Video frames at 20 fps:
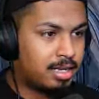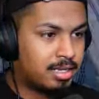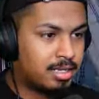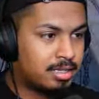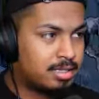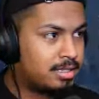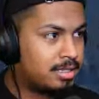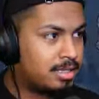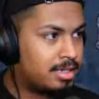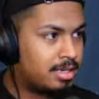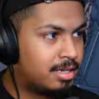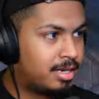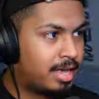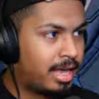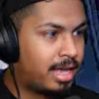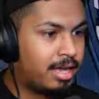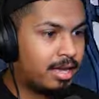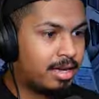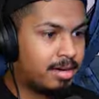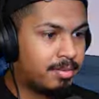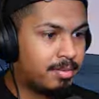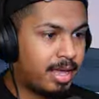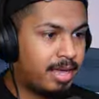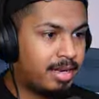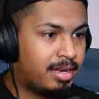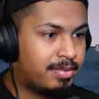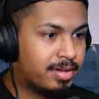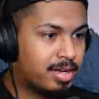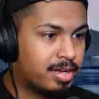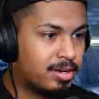is. Damn, I
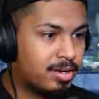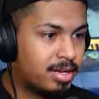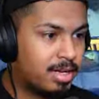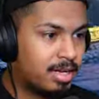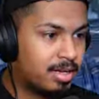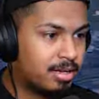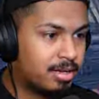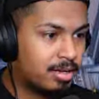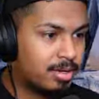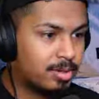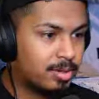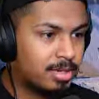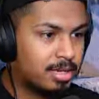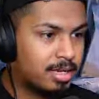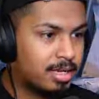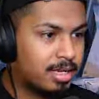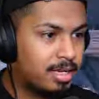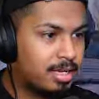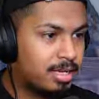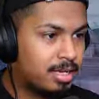ain't even go down all the way.